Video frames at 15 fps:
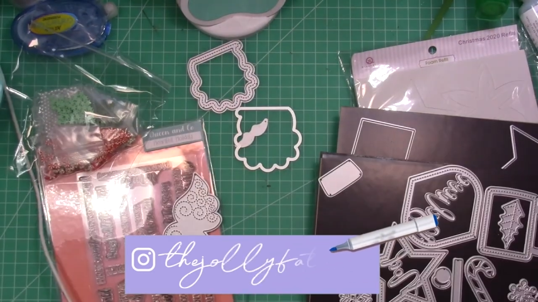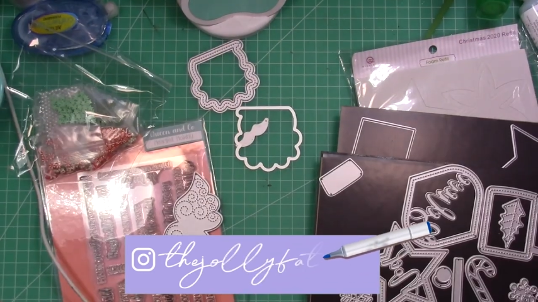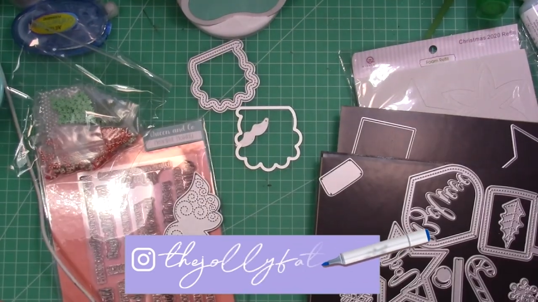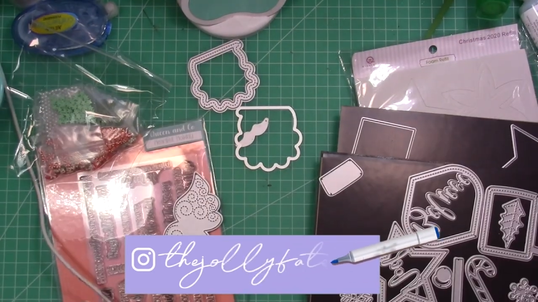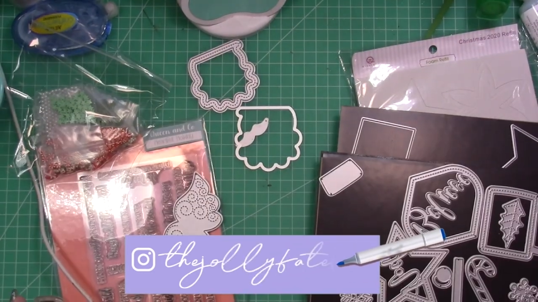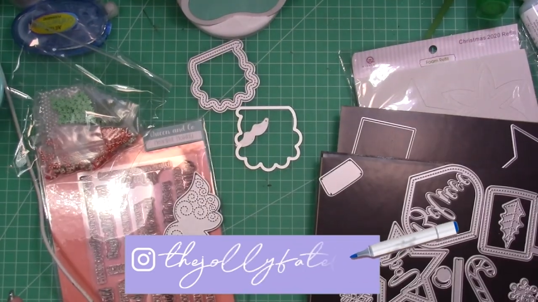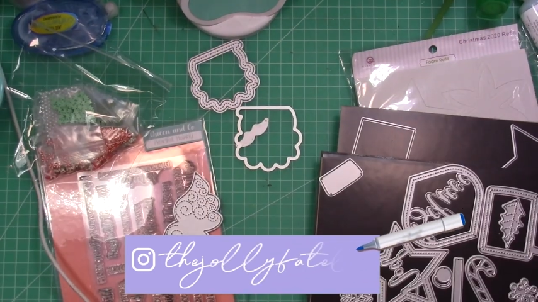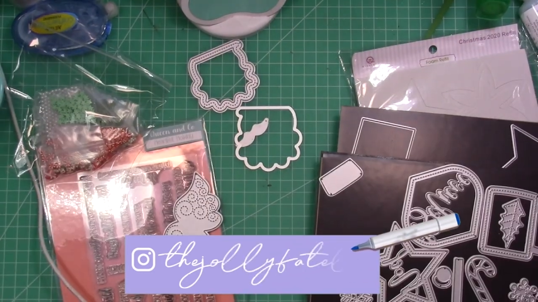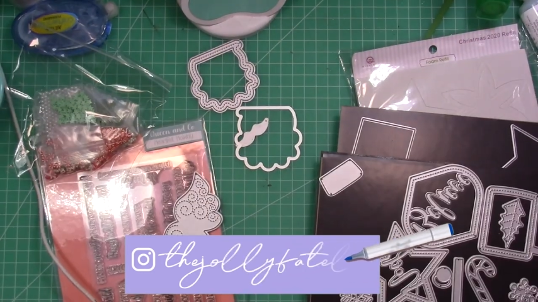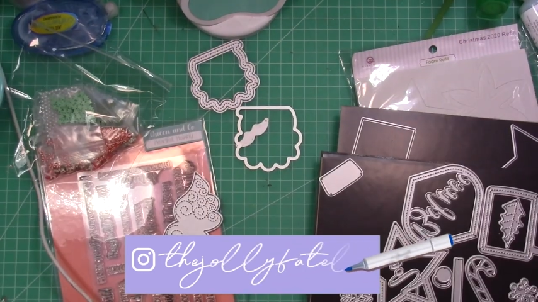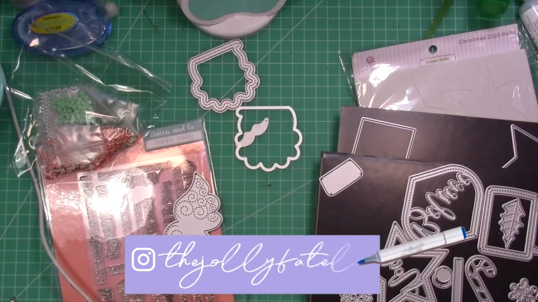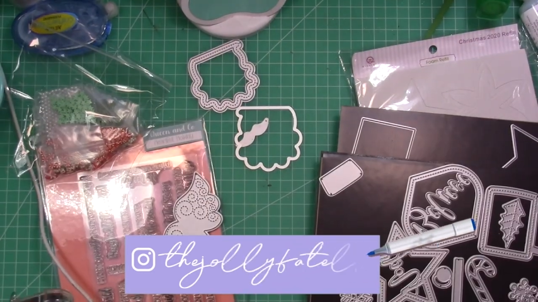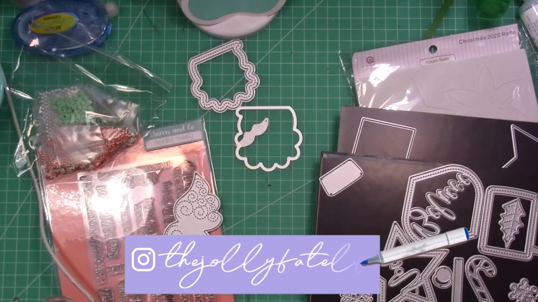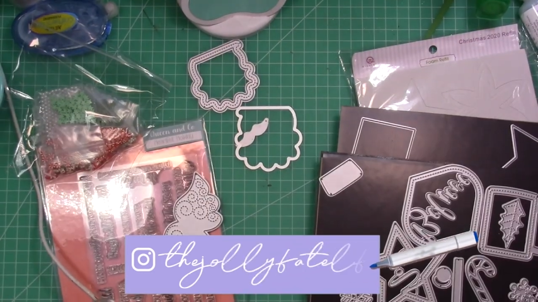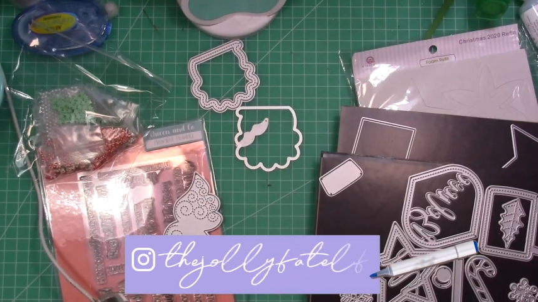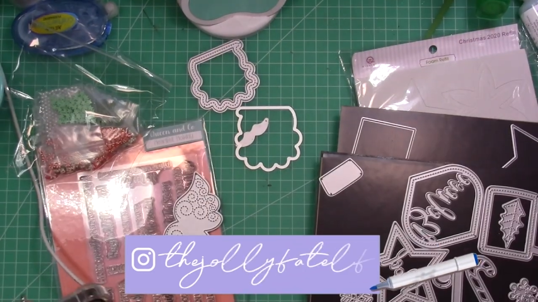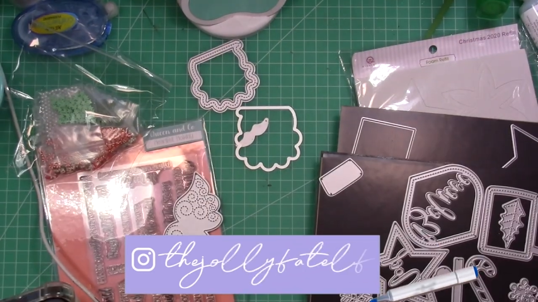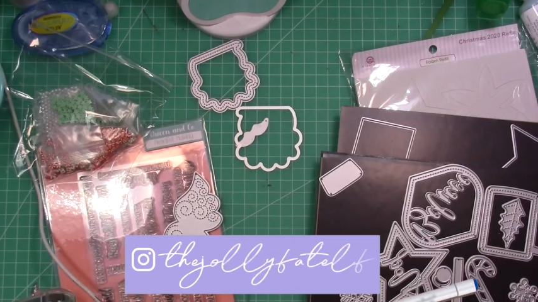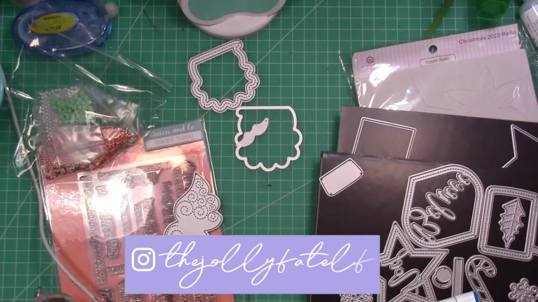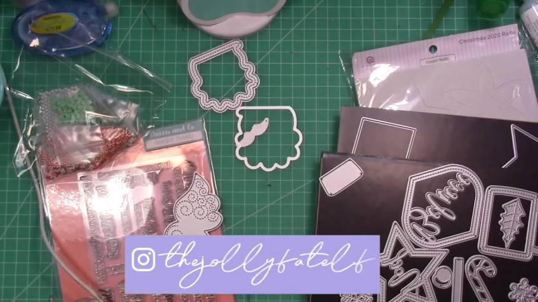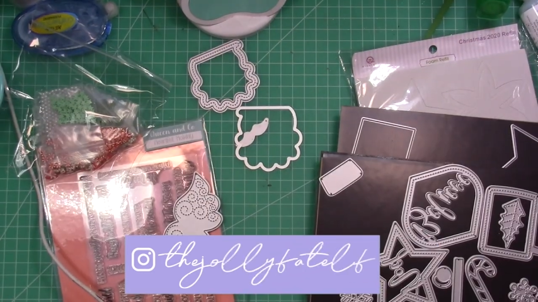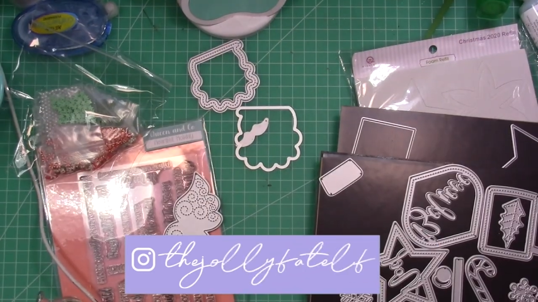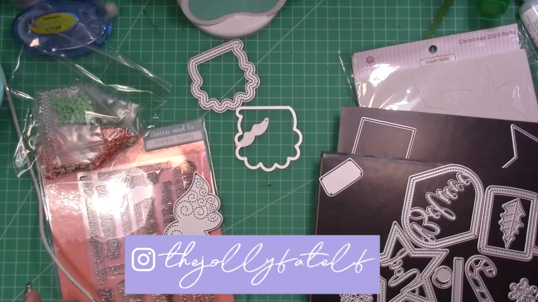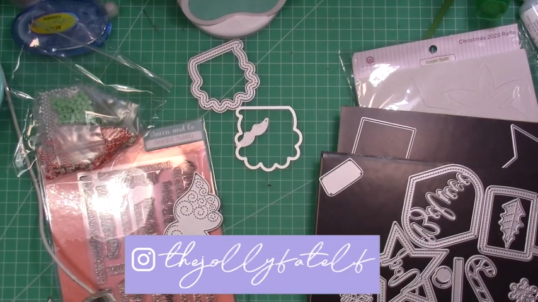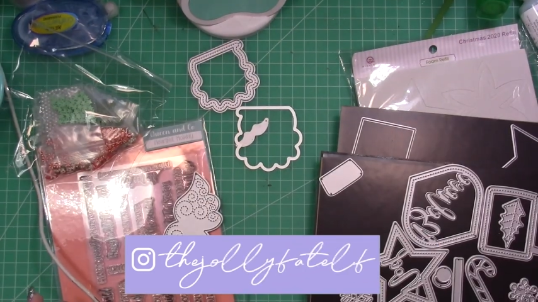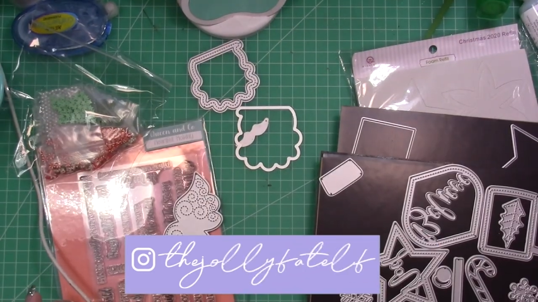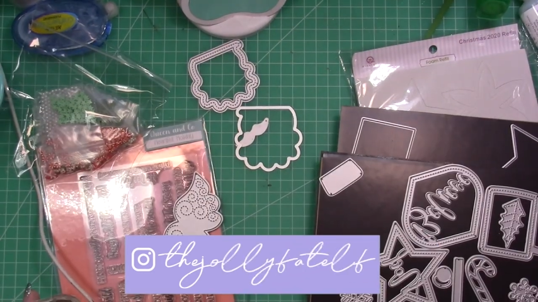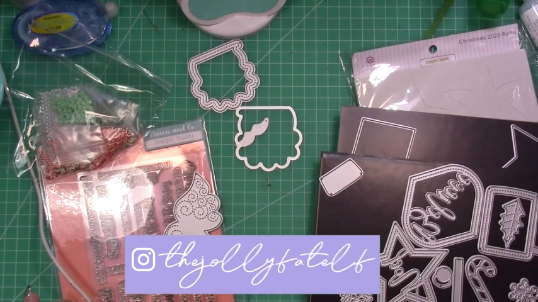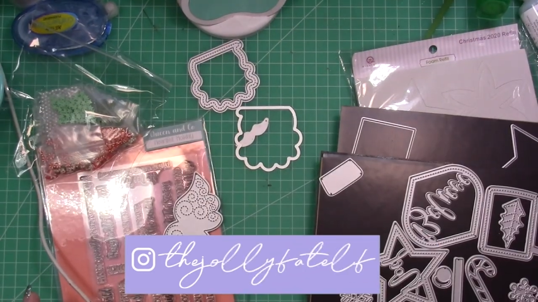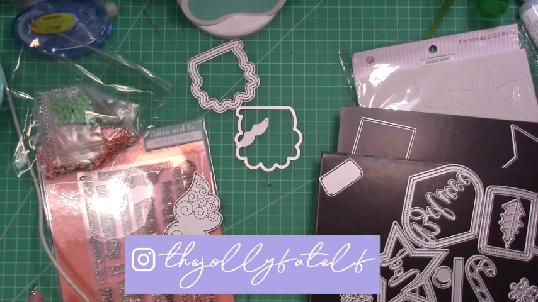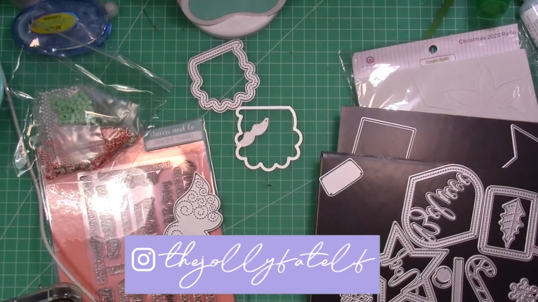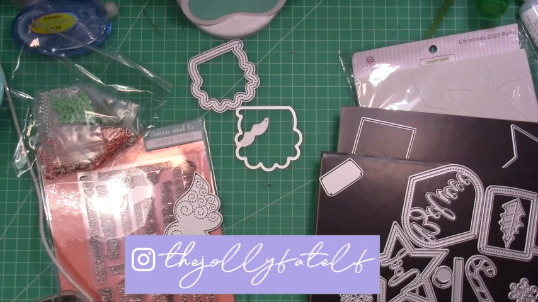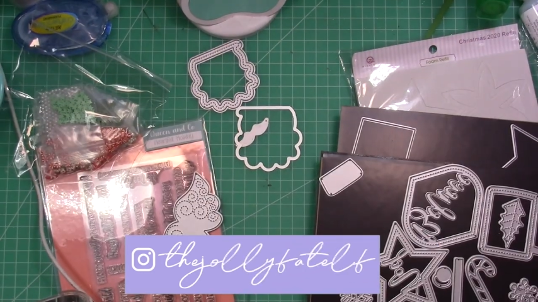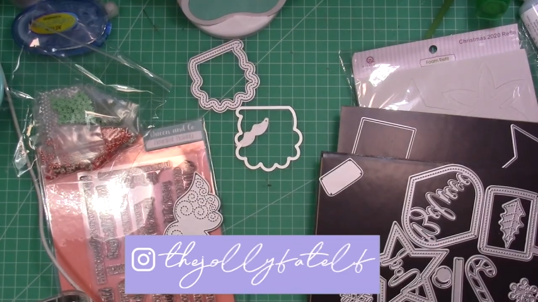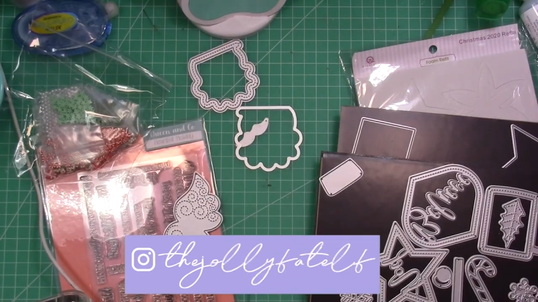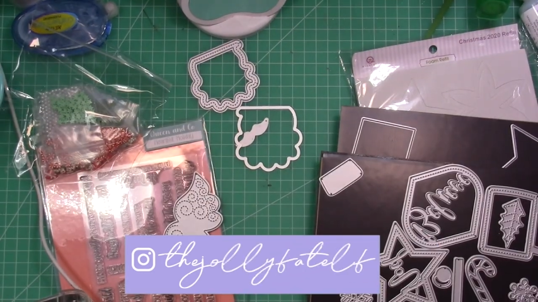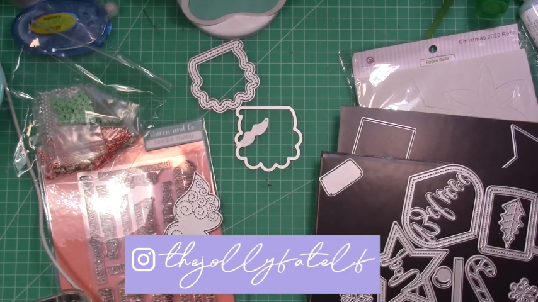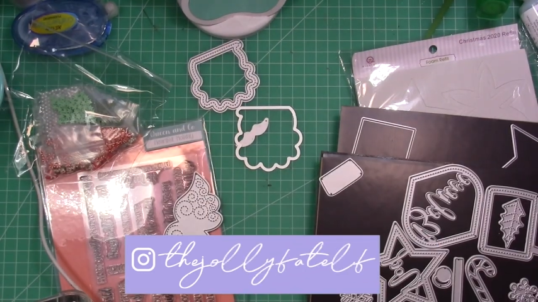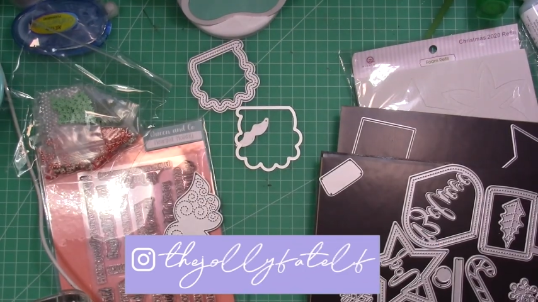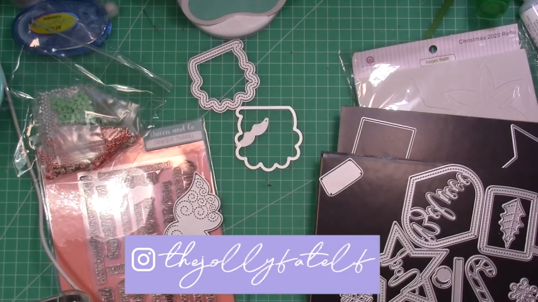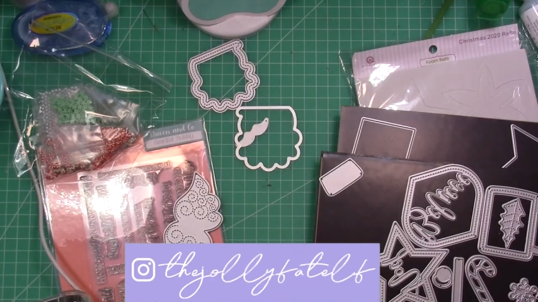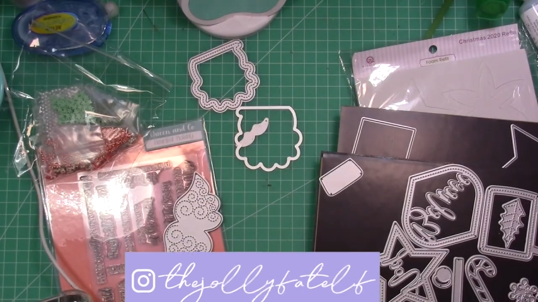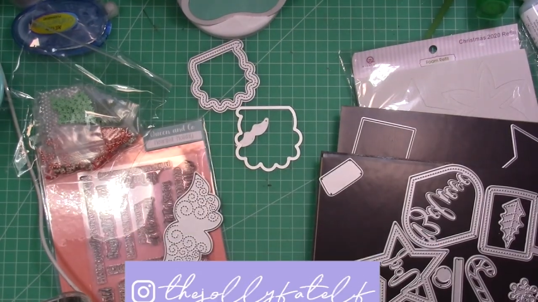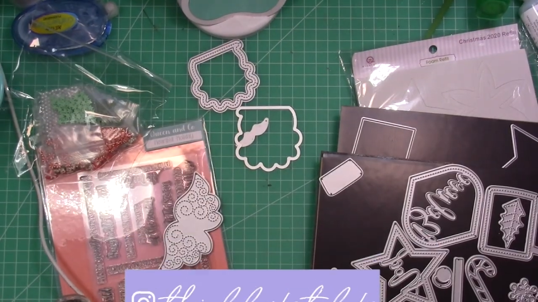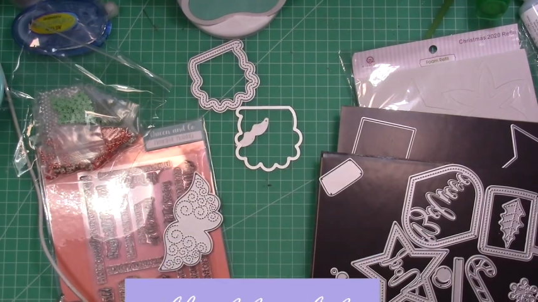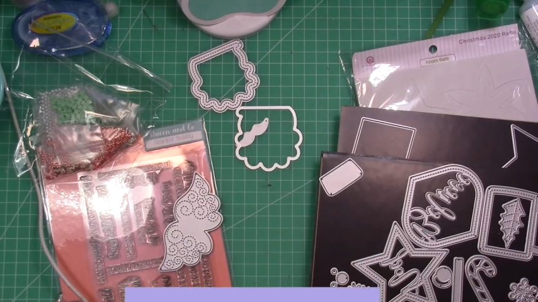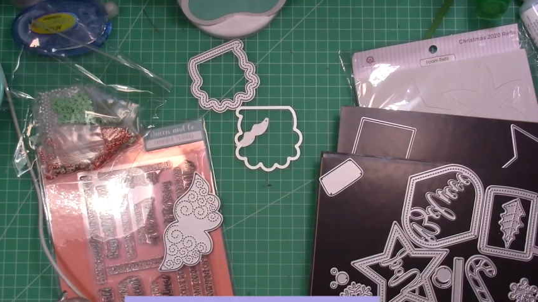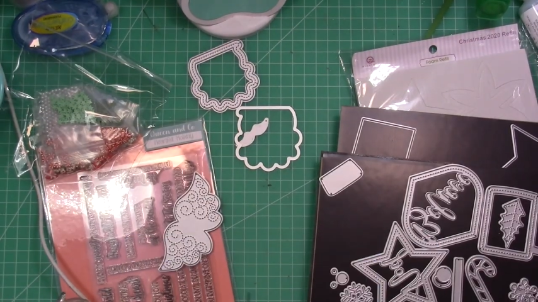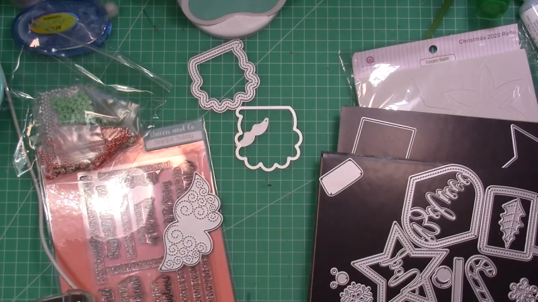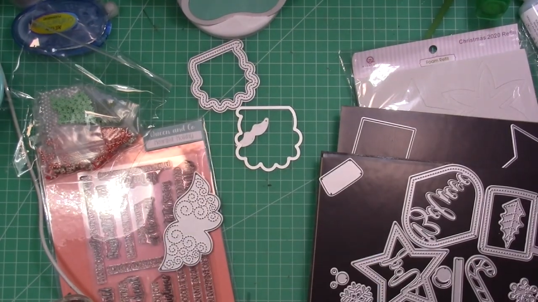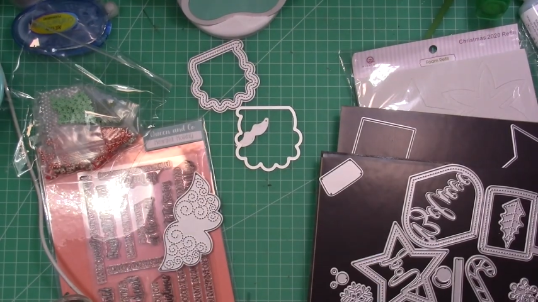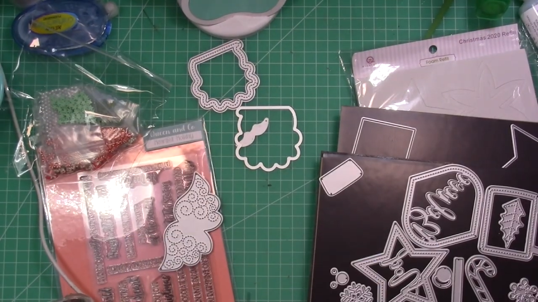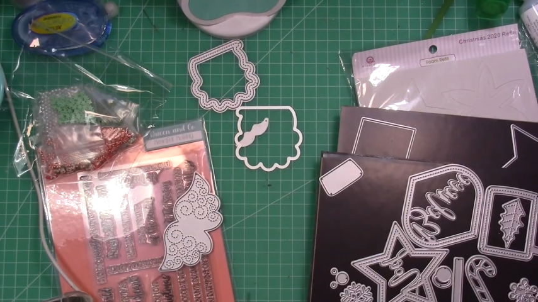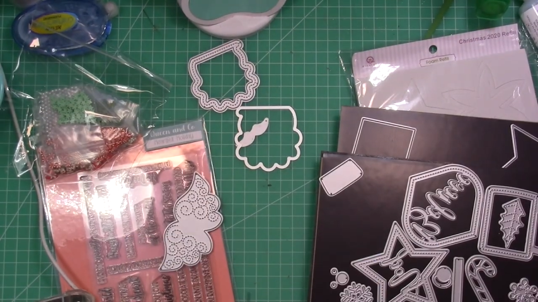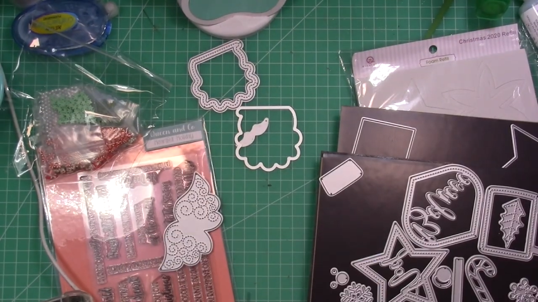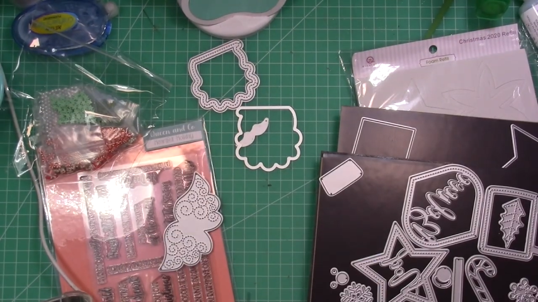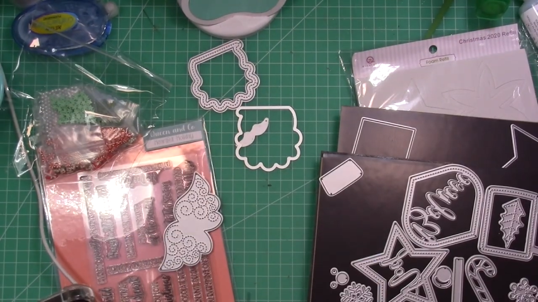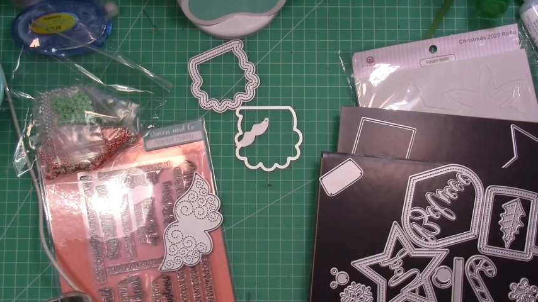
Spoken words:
(no speaker visible)